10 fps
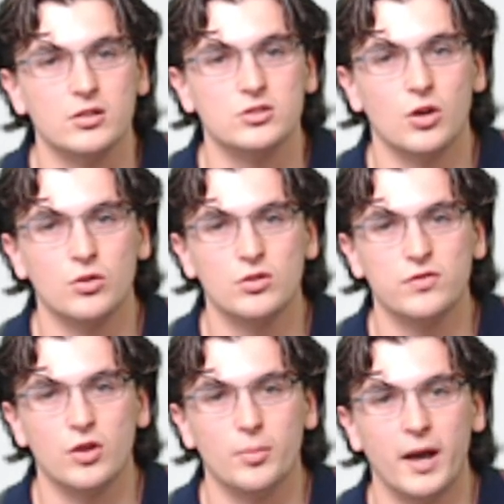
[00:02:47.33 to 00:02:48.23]
the zonal
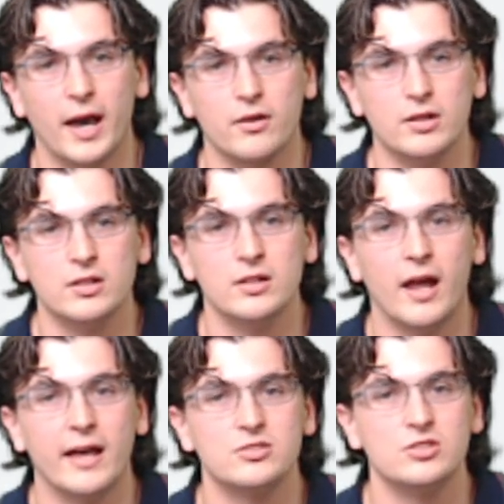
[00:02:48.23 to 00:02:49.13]
flow pattern
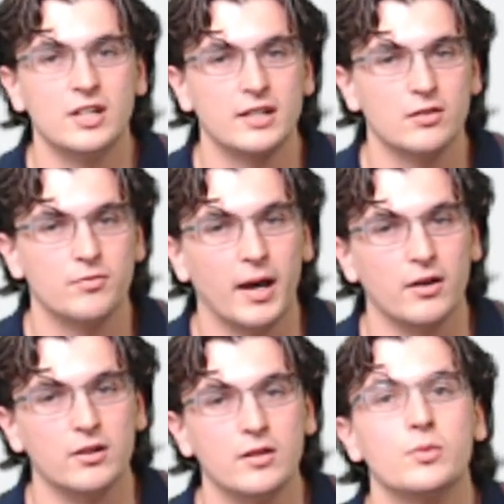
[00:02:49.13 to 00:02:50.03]
as the negative
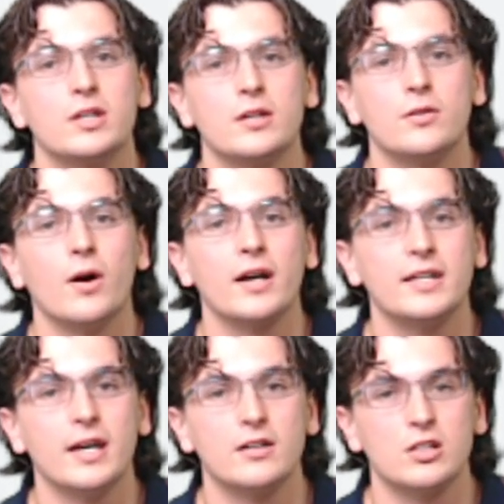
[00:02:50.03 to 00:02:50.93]
pattern. We can
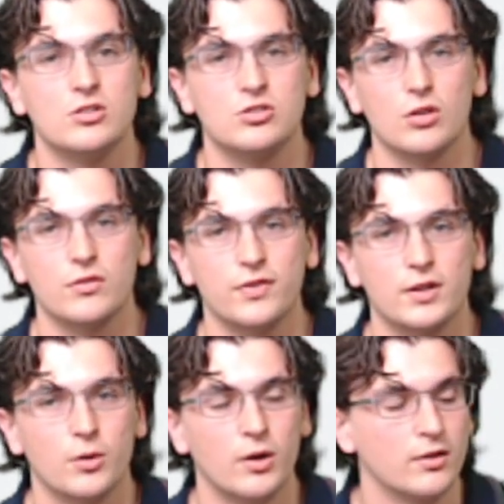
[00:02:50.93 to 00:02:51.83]
again consult
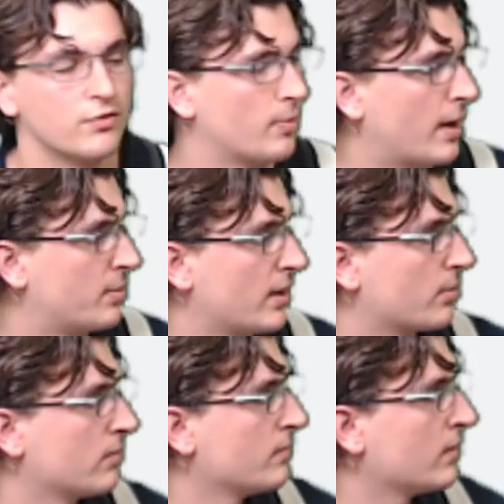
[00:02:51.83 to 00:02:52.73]
figure 1 from that
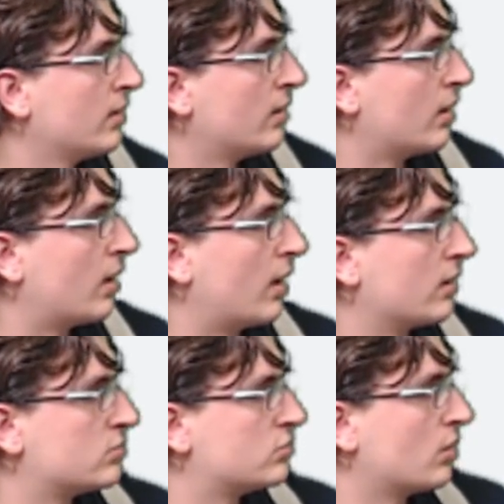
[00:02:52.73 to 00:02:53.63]
paper.
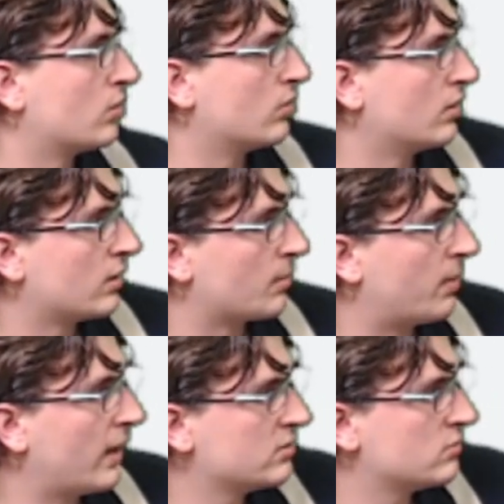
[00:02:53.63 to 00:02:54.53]
So the
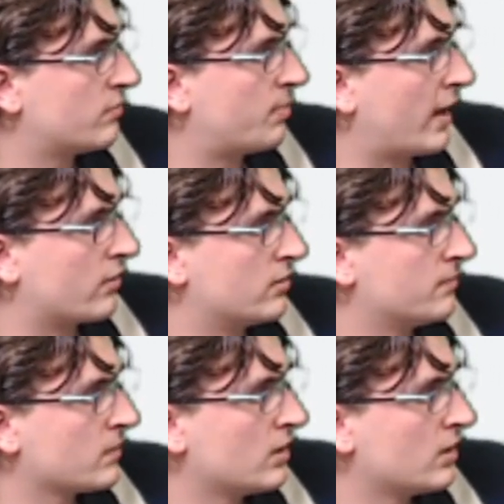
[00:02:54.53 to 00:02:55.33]
positive pattern